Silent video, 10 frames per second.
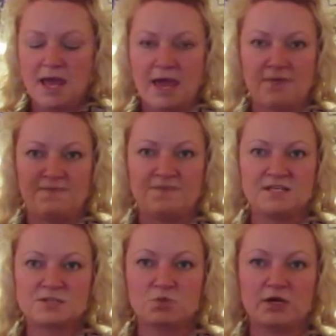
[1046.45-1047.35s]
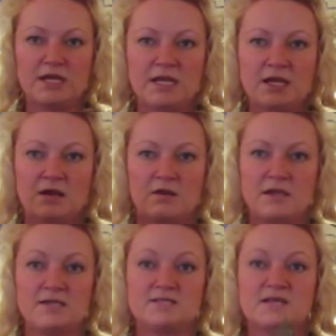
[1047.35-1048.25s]
And this one here
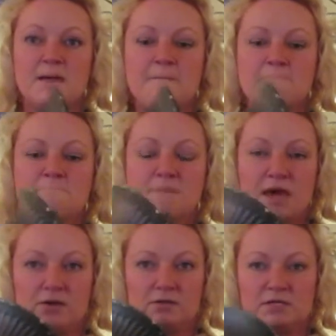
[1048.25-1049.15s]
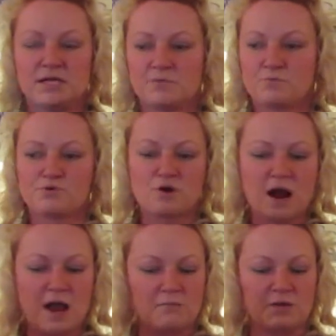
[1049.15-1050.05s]
is metal. It
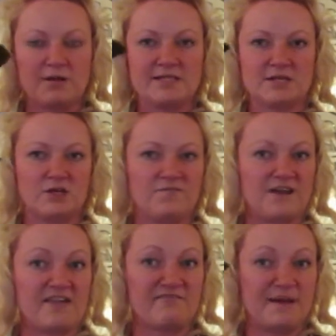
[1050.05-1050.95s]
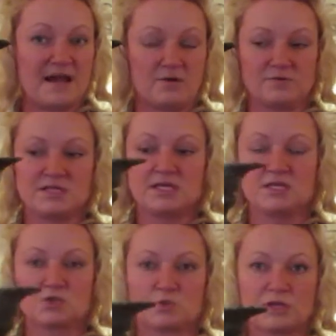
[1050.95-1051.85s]
probably weighs a good 5 pounds. It
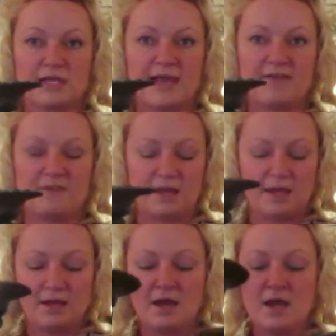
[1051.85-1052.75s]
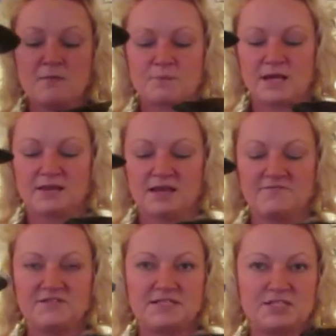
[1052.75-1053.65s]
is really heavy. But I
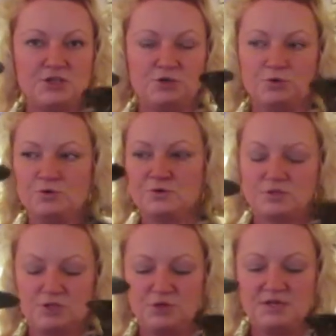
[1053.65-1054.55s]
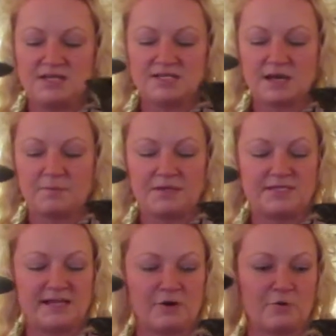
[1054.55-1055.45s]
love to do these up and
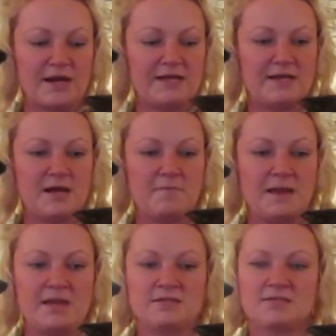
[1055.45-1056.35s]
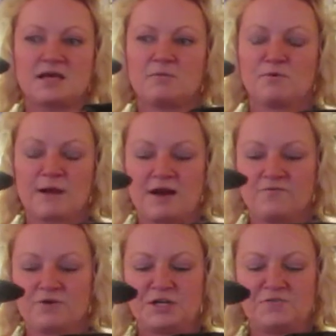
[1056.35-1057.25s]
decorate them and set them
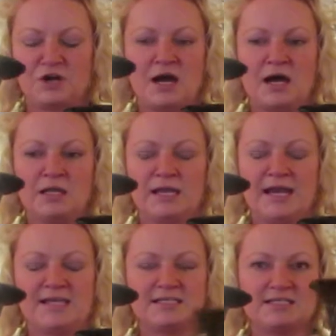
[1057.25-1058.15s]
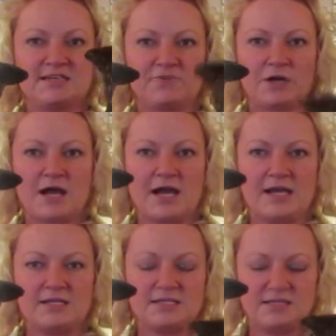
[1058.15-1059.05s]
around for different holidays, different
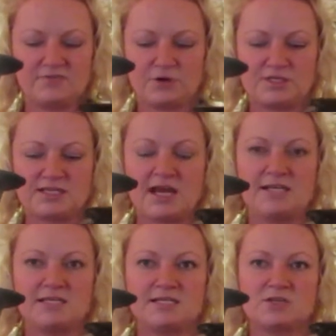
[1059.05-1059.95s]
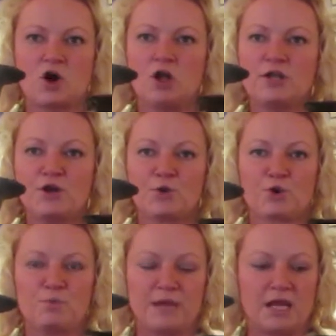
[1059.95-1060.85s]
heights, different sizes, all in a
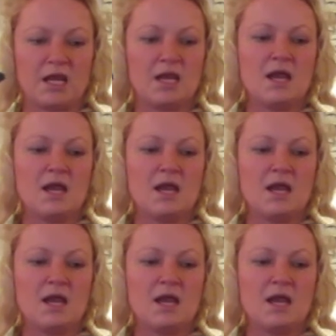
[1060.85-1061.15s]
grouping.